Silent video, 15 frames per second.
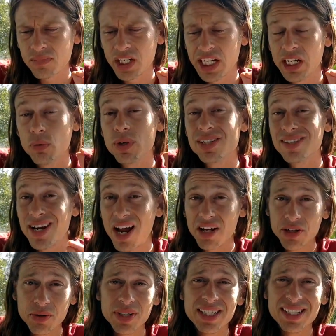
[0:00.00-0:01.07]
he was not
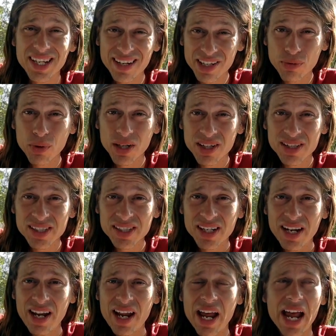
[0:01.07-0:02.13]
who he said he was,
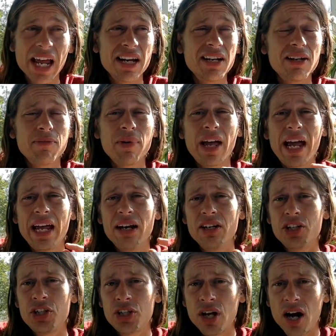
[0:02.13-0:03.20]
and
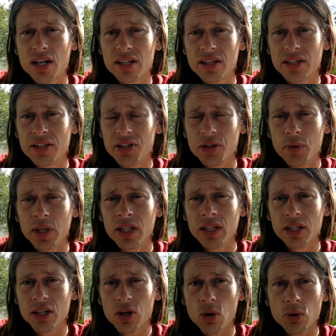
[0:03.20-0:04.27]
it shocked the New
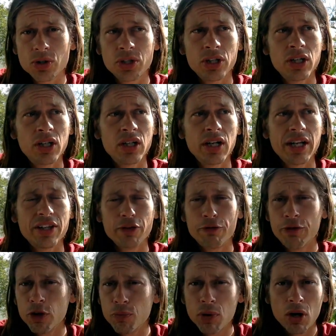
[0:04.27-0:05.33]
England culture, the
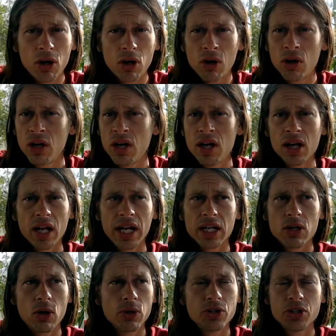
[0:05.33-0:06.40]
football like
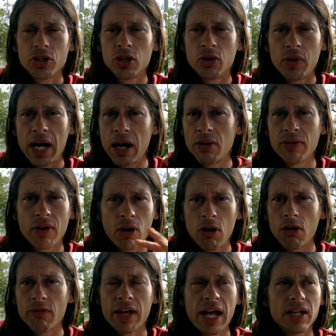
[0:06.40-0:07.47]
culture around
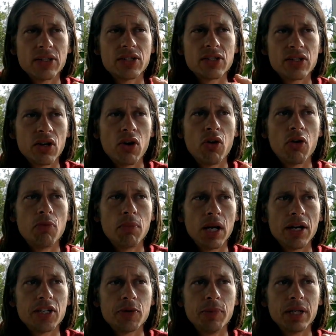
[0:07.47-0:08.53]
all that so
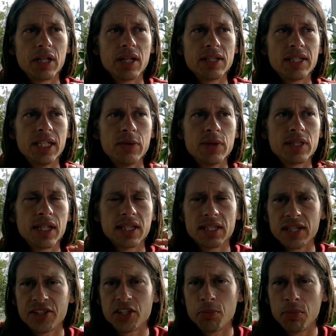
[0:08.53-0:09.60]
much, because he was like
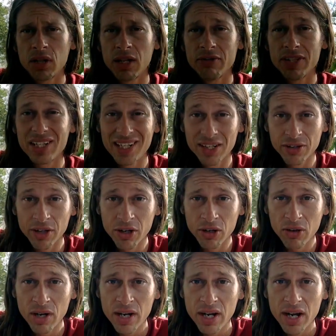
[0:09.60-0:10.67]
such a beloved
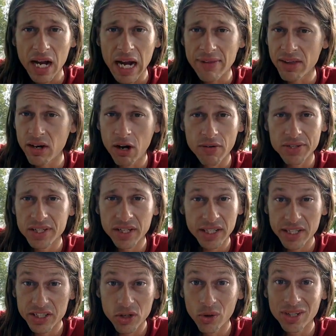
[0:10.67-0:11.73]
hero, and then all of a
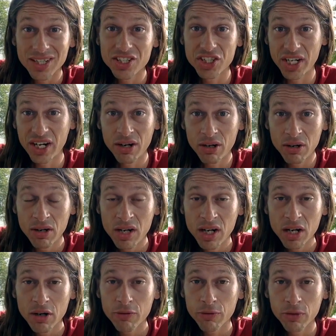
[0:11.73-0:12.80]
sudden he's going to jail
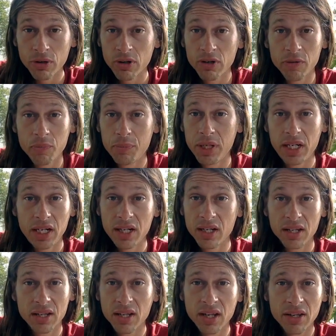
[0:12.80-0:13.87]
for
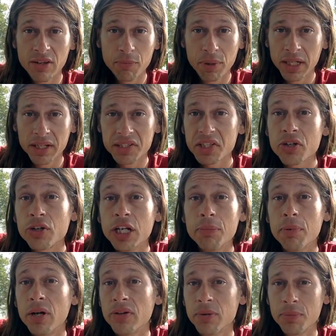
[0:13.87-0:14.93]
being the biggest
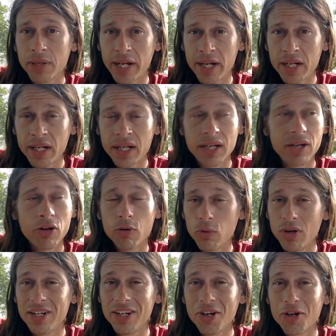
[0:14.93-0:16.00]
creep on the planet, or
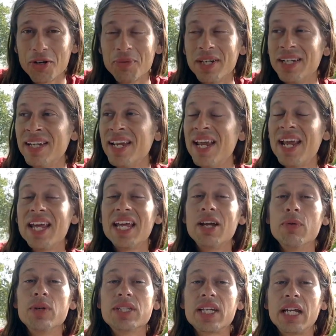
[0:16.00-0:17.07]
you know what I mean? It
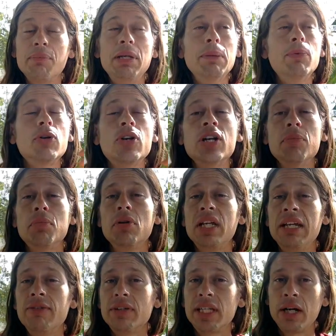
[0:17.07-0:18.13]
was like people couldn't
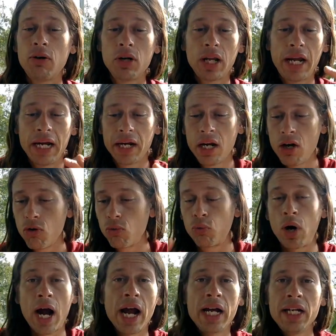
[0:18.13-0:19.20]
believe it. They were like
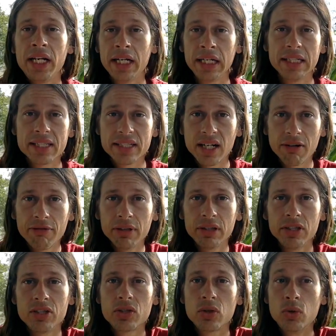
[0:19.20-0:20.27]
rioting and stuff at
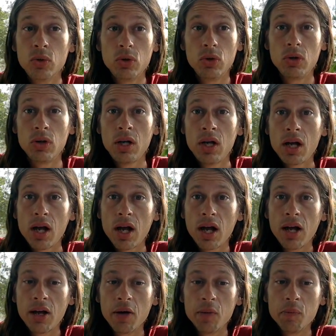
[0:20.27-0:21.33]
the school,
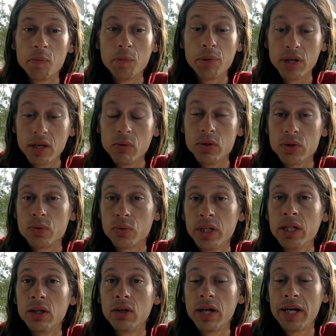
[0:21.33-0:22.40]
but it was
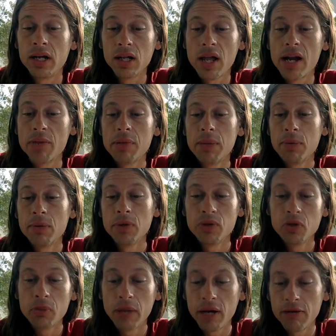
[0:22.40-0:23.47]
real, and a lot of people
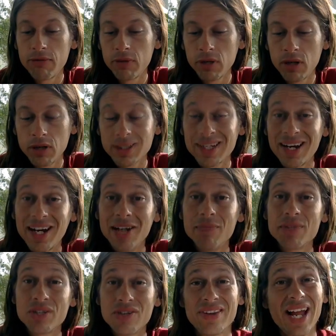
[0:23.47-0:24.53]
knew about it for a long time.
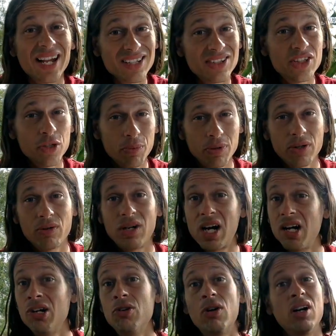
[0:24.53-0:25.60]
So that's Jupiter
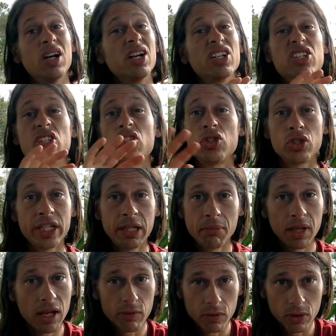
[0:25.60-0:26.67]
Rahu on an
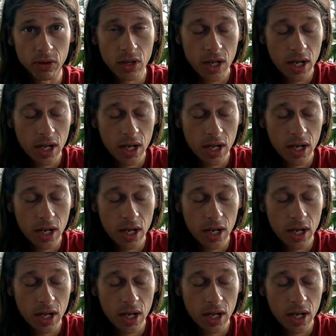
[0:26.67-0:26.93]
extreme level.